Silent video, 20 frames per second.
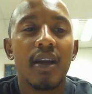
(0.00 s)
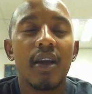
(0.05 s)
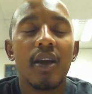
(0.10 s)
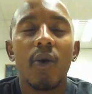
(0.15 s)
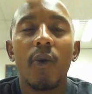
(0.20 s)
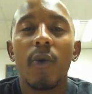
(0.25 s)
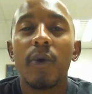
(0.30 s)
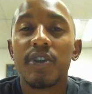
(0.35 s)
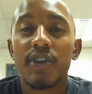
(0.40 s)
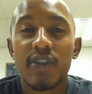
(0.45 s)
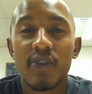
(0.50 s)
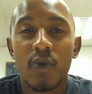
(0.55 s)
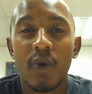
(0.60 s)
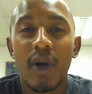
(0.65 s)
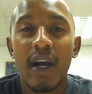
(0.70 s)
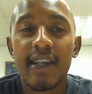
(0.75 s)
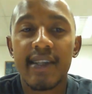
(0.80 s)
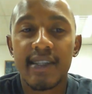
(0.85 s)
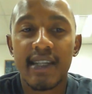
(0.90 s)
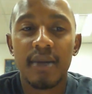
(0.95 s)
which is
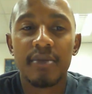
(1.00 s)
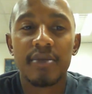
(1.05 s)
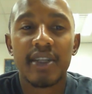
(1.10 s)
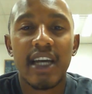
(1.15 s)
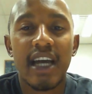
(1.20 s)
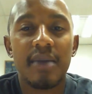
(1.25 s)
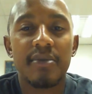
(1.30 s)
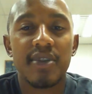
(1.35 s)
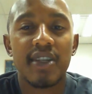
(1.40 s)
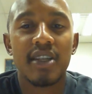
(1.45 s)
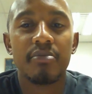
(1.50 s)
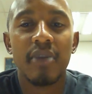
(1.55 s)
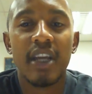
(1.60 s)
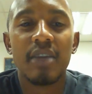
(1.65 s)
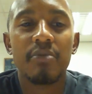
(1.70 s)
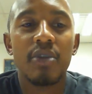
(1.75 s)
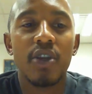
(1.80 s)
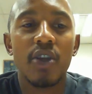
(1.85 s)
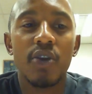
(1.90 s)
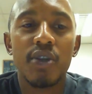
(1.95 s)
why sometimes it may
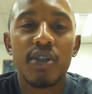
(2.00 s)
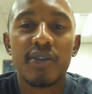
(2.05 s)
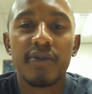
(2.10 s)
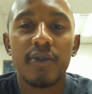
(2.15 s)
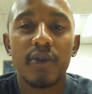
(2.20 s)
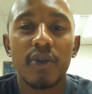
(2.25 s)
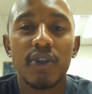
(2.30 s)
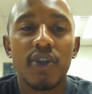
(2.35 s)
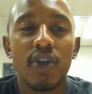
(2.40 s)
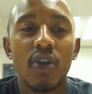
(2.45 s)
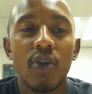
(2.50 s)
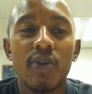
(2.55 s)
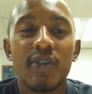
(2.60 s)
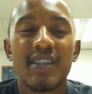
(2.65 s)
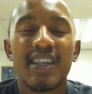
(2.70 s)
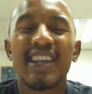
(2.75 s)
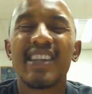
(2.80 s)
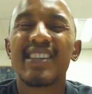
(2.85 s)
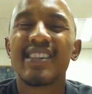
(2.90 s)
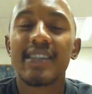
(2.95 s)
be useful to
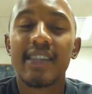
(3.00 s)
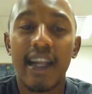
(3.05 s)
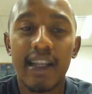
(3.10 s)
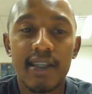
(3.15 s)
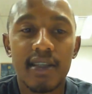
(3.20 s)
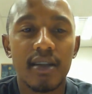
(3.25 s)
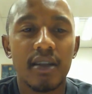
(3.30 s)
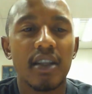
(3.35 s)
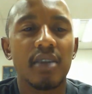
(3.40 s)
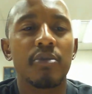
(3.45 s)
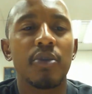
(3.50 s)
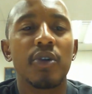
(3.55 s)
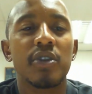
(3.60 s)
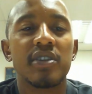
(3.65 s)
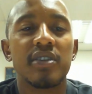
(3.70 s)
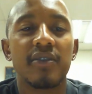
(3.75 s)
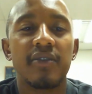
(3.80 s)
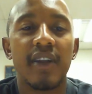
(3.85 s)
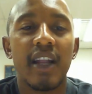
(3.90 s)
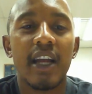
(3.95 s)
use subtle
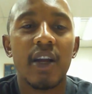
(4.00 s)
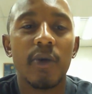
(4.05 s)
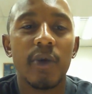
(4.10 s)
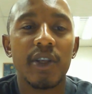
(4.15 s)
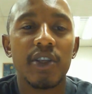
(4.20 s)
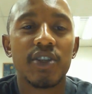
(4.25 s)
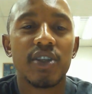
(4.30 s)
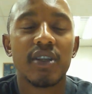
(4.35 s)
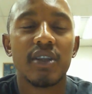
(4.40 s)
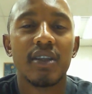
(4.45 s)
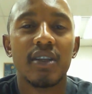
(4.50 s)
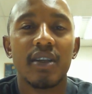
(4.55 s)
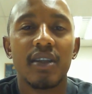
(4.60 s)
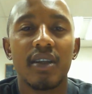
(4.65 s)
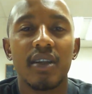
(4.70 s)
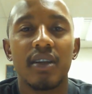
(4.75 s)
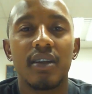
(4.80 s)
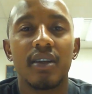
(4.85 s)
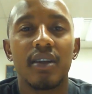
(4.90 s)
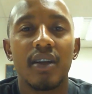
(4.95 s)
emotive language,
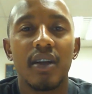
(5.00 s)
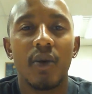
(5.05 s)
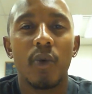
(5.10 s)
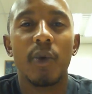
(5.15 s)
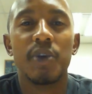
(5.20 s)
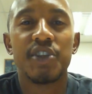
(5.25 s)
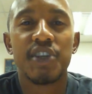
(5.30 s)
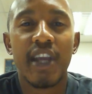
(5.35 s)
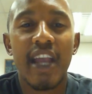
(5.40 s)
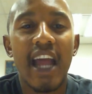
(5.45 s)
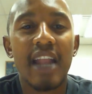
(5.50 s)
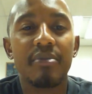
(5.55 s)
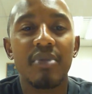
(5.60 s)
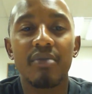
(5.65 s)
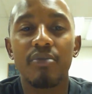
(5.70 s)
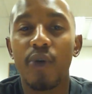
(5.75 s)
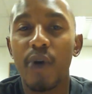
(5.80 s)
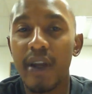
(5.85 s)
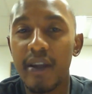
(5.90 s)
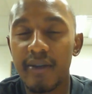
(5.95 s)
which can be
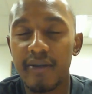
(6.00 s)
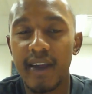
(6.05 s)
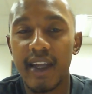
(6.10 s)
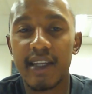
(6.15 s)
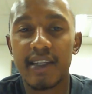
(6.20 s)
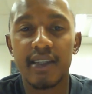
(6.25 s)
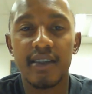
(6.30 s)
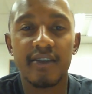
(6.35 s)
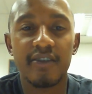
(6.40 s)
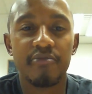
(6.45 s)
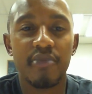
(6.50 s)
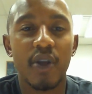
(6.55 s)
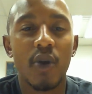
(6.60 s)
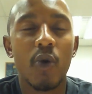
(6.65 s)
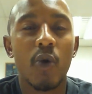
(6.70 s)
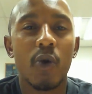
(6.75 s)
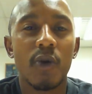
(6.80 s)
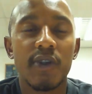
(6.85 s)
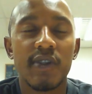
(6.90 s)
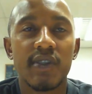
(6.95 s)
more effective
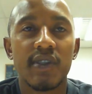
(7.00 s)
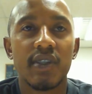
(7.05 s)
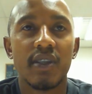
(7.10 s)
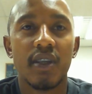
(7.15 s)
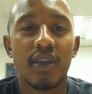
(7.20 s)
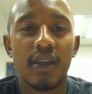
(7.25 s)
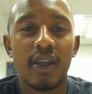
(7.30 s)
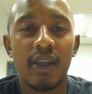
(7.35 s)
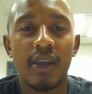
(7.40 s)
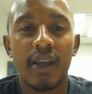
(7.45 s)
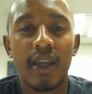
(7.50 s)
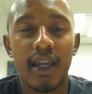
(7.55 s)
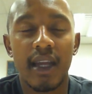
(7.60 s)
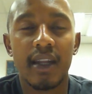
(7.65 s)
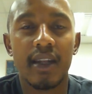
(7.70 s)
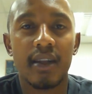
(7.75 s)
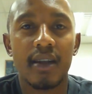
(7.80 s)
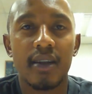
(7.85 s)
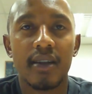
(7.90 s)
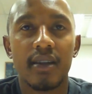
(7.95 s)
because you
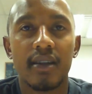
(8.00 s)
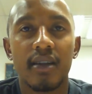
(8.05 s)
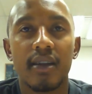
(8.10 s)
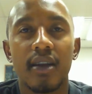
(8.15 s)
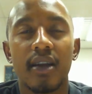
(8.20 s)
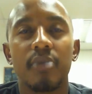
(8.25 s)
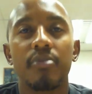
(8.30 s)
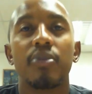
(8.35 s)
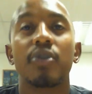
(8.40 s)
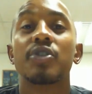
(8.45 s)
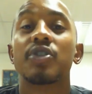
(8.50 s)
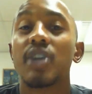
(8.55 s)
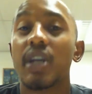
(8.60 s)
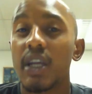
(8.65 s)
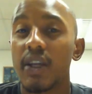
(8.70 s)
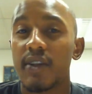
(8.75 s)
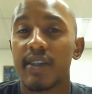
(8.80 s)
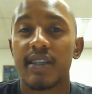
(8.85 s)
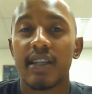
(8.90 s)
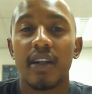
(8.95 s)
can portray
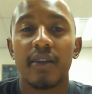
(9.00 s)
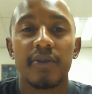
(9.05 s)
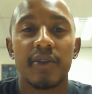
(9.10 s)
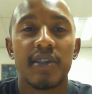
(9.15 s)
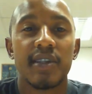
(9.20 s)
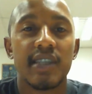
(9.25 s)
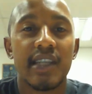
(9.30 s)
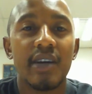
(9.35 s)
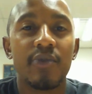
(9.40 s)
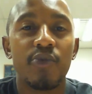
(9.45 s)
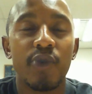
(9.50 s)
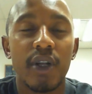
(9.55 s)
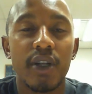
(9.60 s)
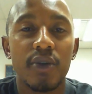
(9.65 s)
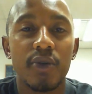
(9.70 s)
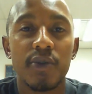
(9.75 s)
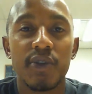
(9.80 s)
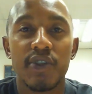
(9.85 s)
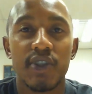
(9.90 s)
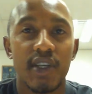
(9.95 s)
yourself as someone
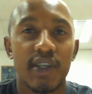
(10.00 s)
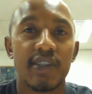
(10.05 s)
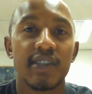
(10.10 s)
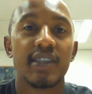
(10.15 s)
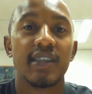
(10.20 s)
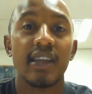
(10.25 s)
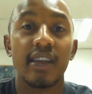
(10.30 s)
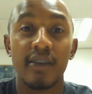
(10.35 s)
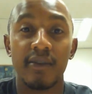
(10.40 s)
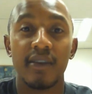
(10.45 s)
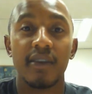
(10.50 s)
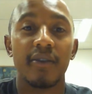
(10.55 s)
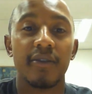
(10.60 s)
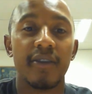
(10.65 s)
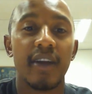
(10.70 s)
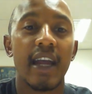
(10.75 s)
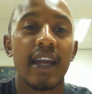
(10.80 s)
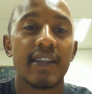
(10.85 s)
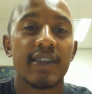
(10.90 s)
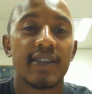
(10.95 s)
who's just giving
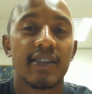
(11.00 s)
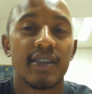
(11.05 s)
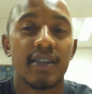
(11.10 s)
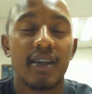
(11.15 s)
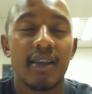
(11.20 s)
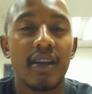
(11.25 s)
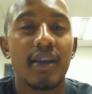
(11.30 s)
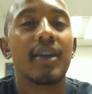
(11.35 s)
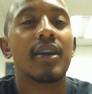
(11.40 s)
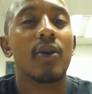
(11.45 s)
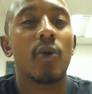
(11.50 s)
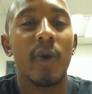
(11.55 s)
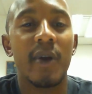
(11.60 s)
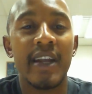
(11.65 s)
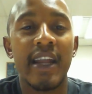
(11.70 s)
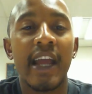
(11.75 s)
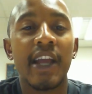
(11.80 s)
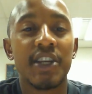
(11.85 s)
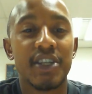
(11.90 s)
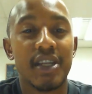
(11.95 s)
facts when
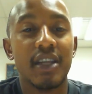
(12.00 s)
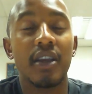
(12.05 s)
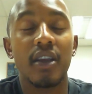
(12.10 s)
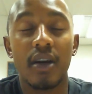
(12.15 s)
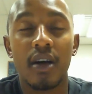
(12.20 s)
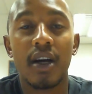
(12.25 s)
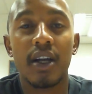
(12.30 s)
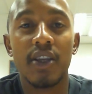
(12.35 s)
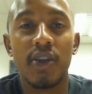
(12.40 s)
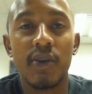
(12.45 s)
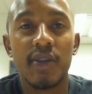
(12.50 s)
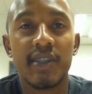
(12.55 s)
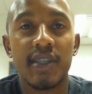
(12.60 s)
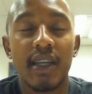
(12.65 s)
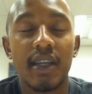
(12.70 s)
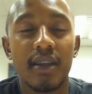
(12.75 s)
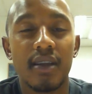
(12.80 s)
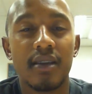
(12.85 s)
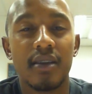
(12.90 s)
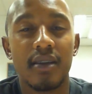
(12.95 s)
actually you are
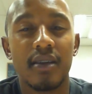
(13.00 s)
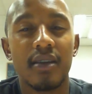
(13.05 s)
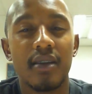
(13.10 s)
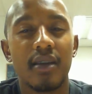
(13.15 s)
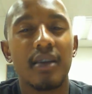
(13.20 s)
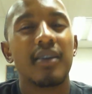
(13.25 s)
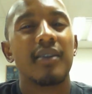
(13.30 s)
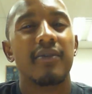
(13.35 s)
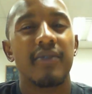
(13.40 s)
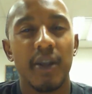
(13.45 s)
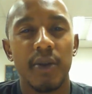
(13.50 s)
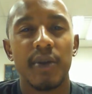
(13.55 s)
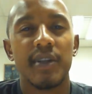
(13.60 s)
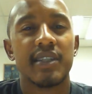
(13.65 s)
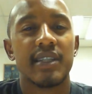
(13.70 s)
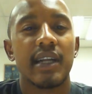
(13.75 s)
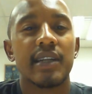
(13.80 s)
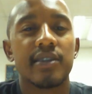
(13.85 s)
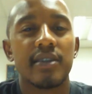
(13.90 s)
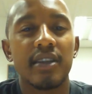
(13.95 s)
using very
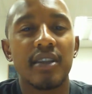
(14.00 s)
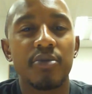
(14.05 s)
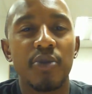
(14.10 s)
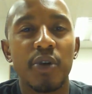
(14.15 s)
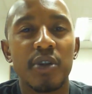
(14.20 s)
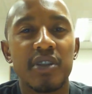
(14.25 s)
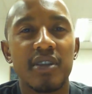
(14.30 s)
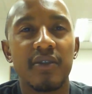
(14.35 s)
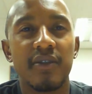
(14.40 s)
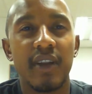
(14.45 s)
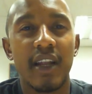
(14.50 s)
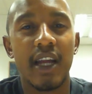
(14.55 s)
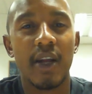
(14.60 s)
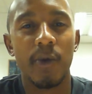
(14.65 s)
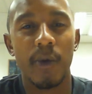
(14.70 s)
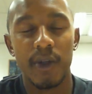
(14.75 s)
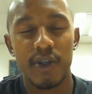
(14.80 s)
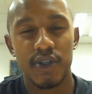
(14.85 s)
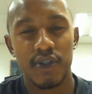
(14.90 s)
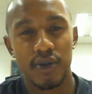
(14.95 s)
subtle emotive
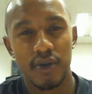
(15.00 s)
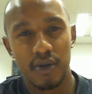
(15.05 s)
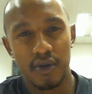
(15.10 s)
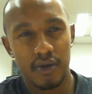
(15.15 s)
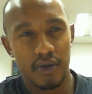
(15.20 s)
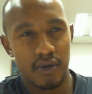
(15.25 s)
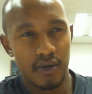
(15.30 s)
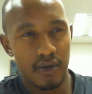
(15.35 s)
language to